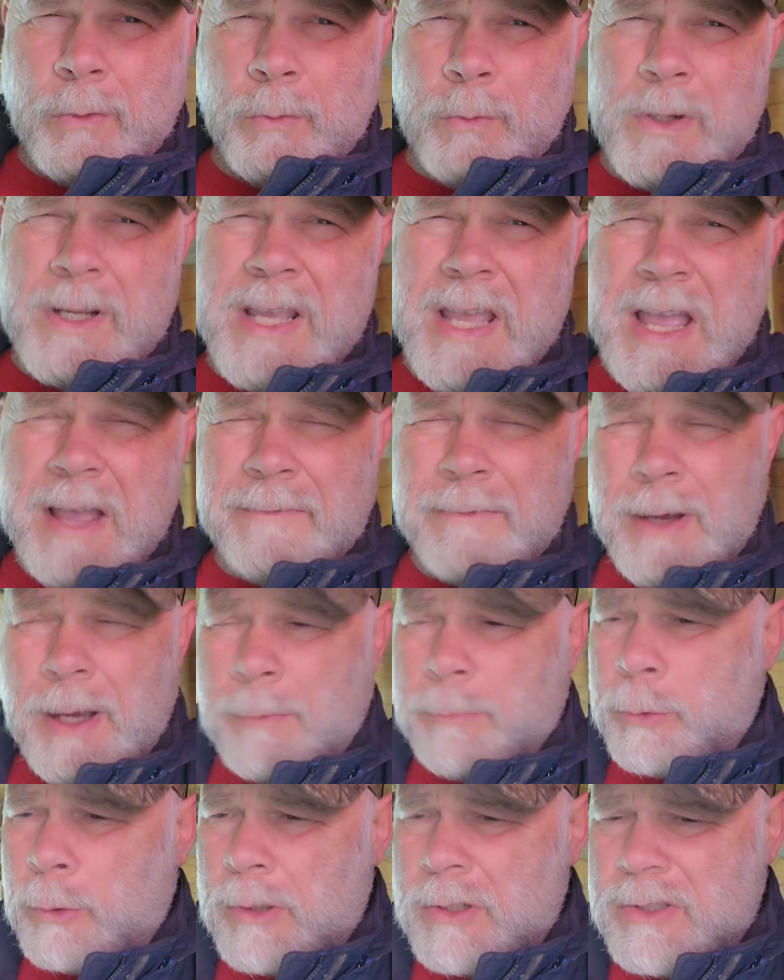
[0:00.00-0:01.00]
We have
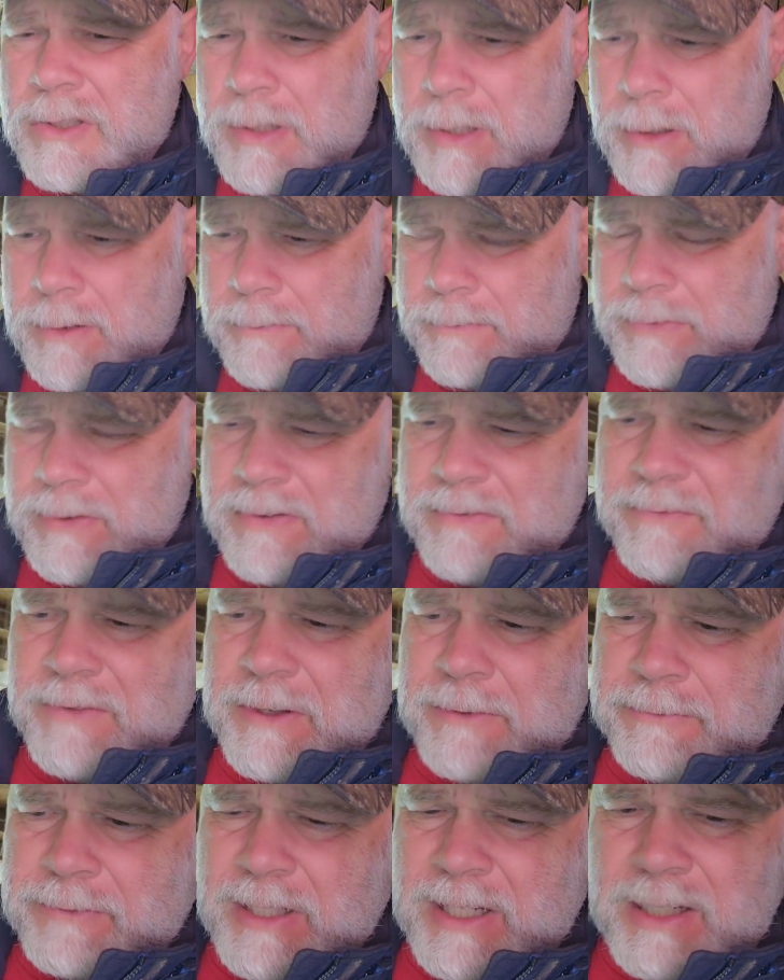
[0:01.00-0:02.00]
upwards of
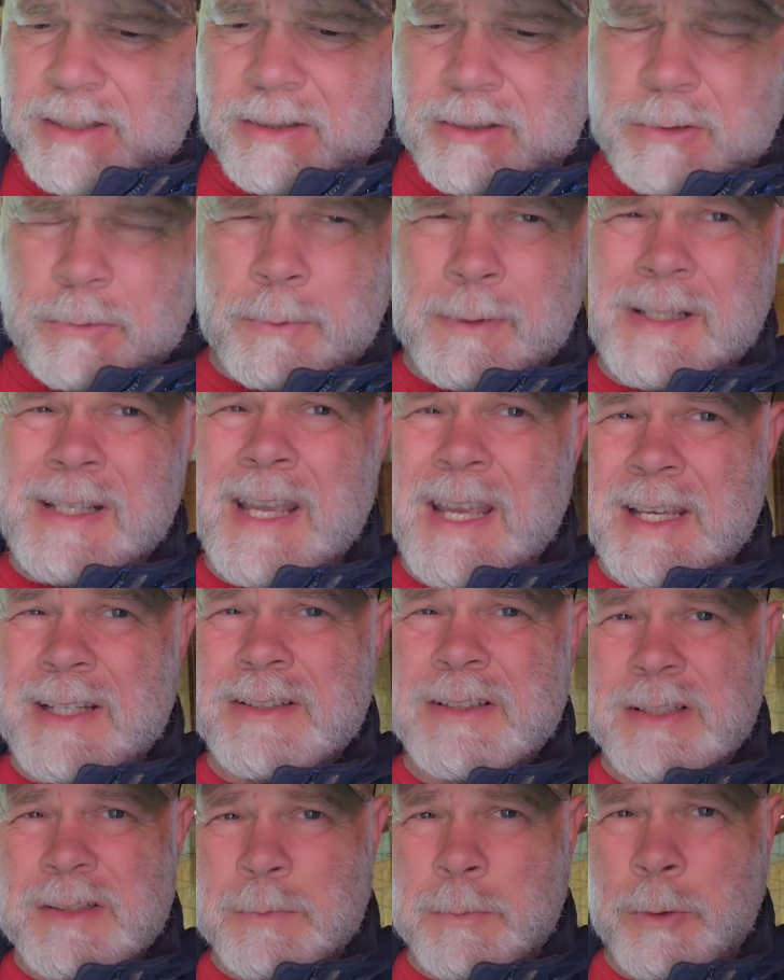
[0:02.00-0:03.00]
15 to 20
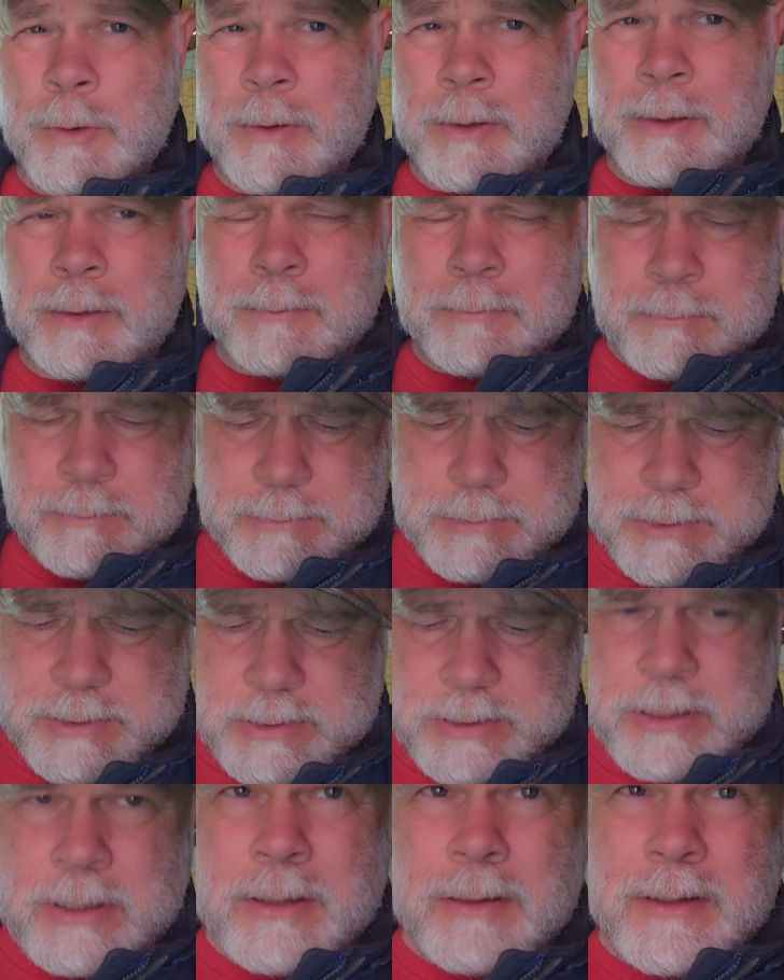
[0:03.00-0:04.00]
eggs this morning.
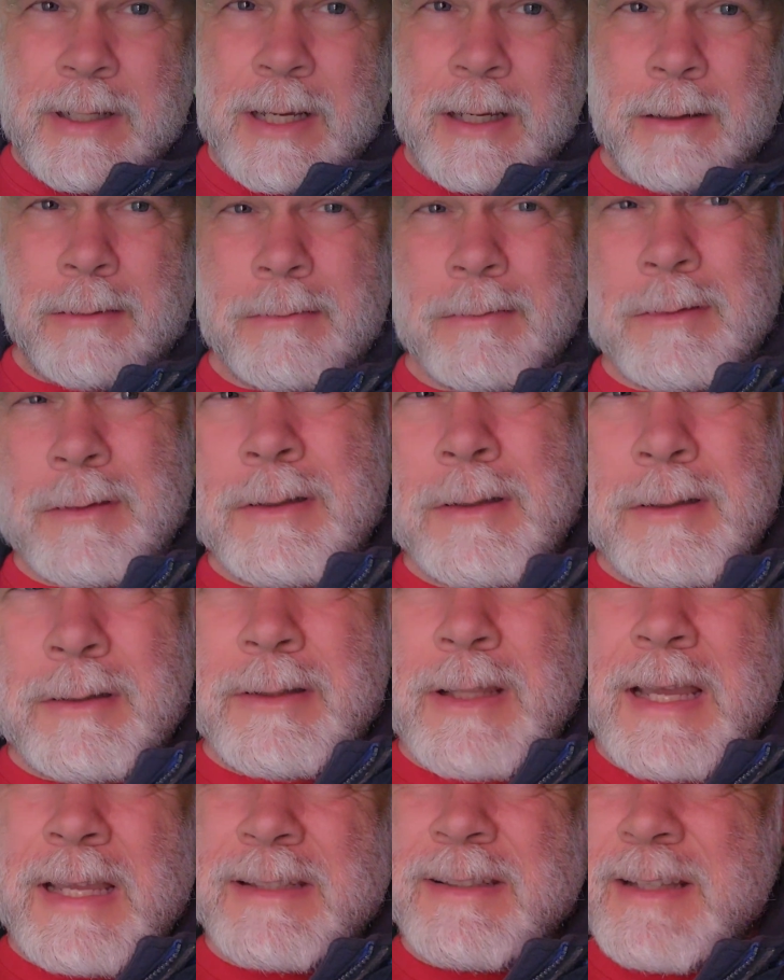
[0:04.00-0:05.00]
Now,
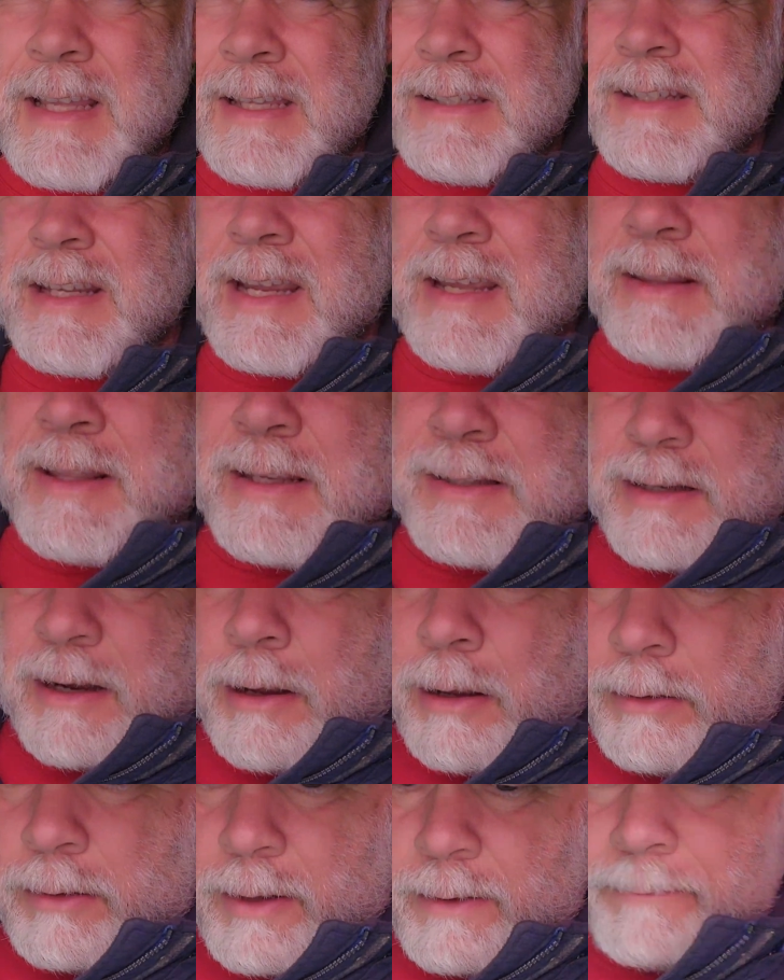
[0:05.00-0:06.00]
that's not saying that's
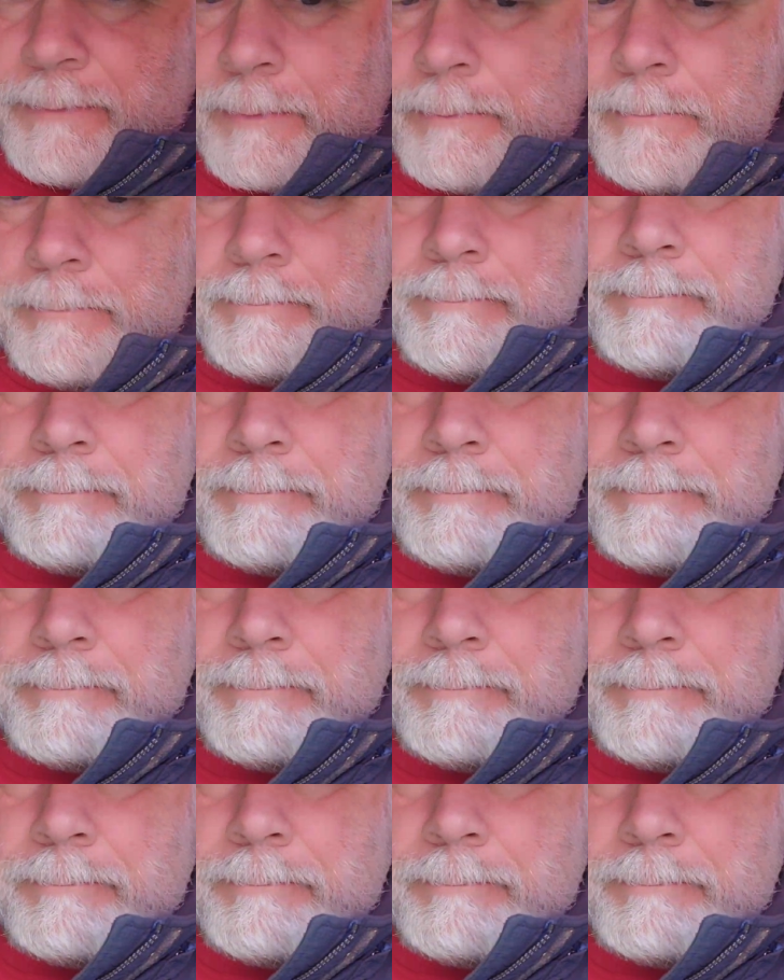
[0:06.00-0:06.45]
all of them.